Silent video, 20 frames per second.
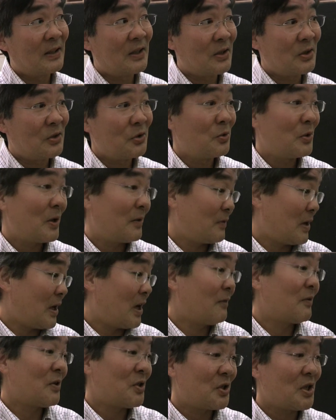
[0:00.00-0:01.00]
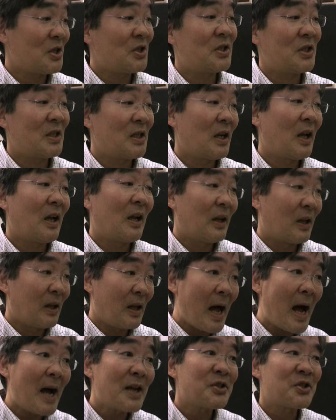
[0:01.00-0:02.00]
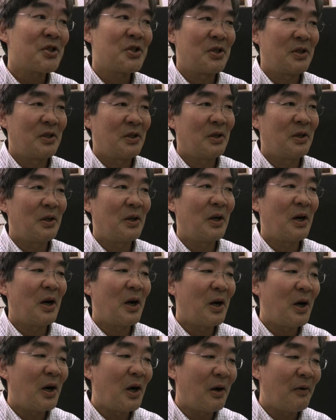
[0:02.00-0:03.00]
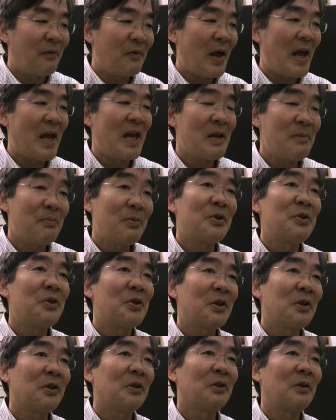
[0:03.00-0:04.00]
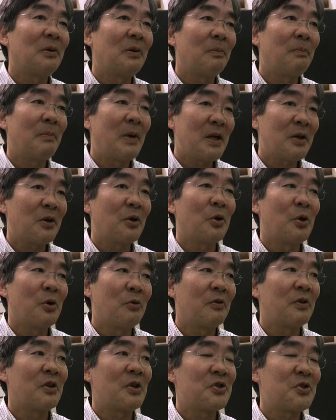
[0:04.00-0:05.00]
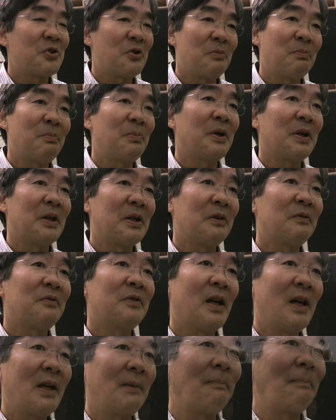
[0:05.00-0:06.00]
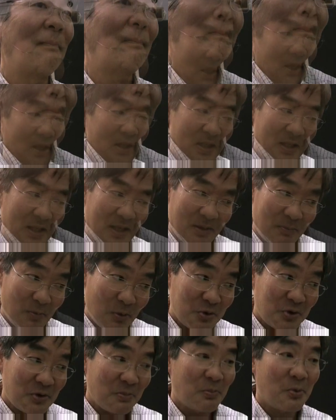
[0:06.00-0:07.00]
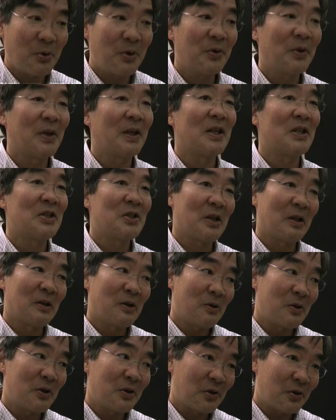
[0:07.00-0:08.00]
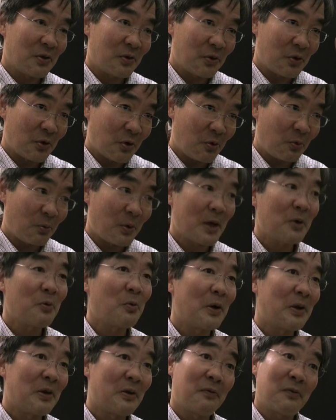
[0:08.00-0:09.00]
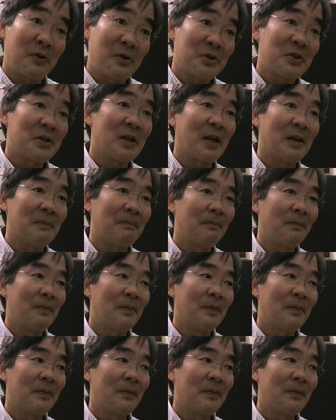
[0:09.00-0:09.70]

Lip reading: then you have to obviously see lots of a particular maker over a certain period of time. The most important thing is to learn it the correct way the first time.